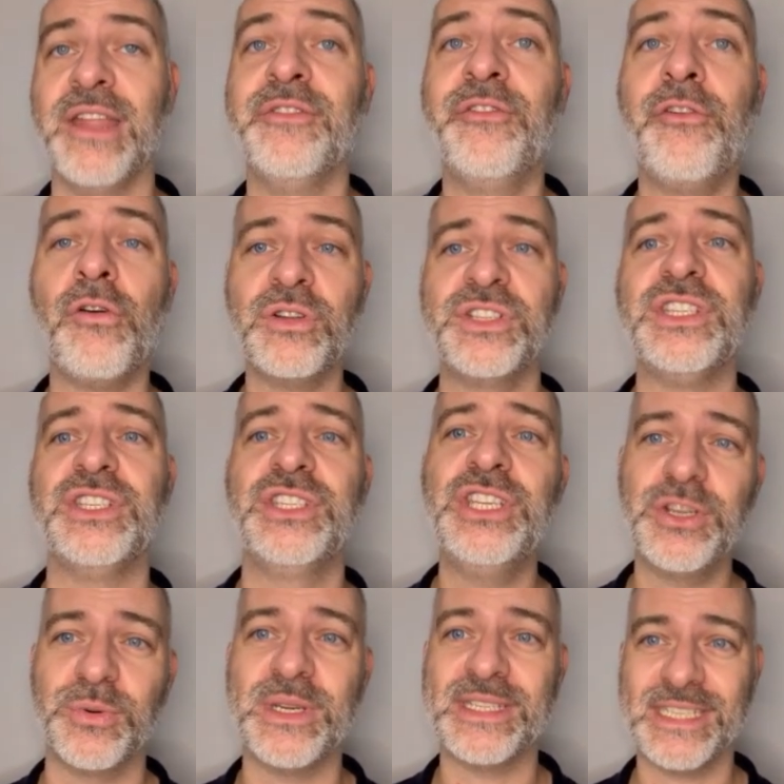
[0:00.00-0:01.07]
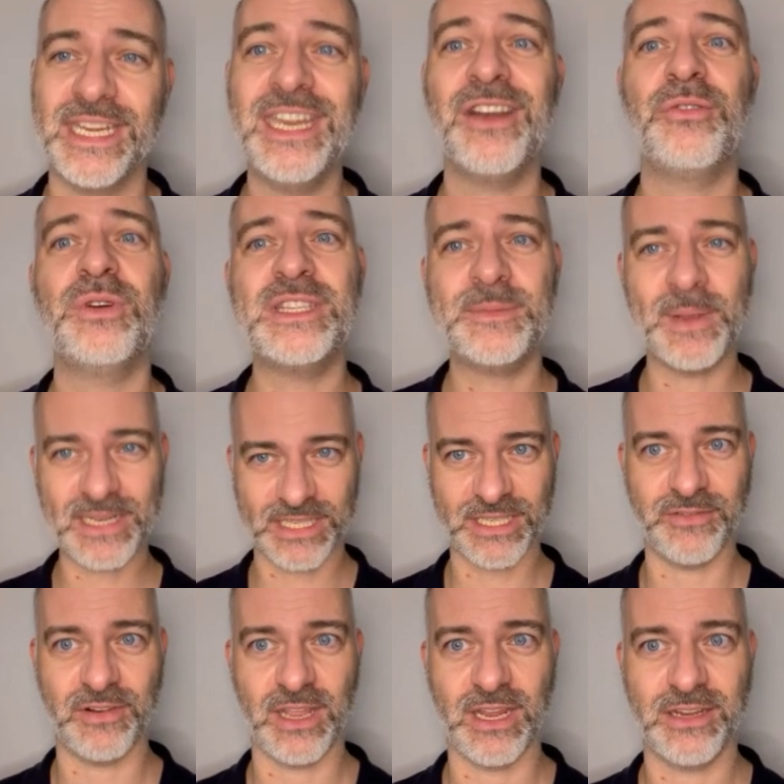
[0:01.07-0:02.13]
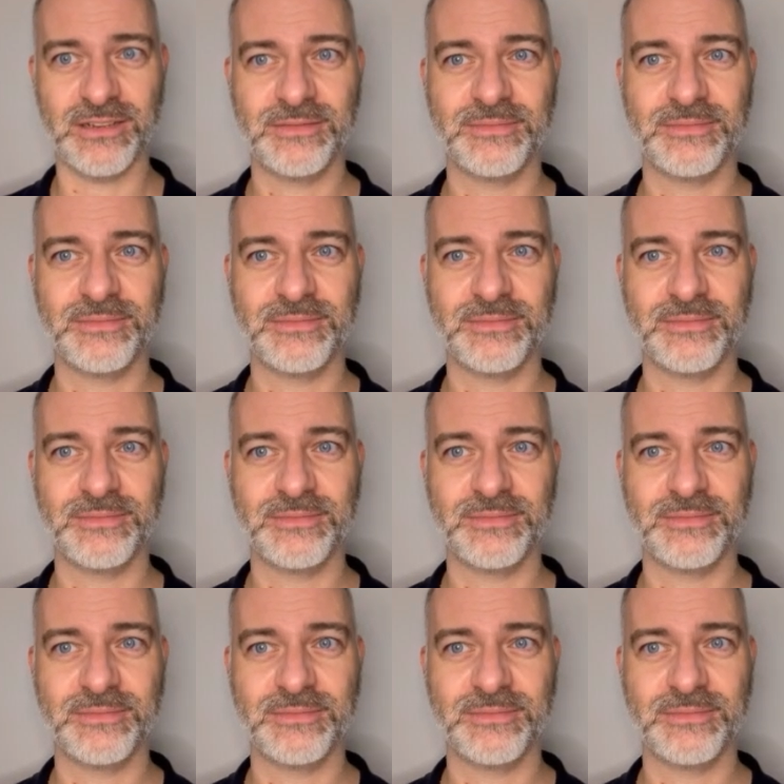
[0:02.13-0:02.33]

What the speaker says: and 40 degrees C, respectively.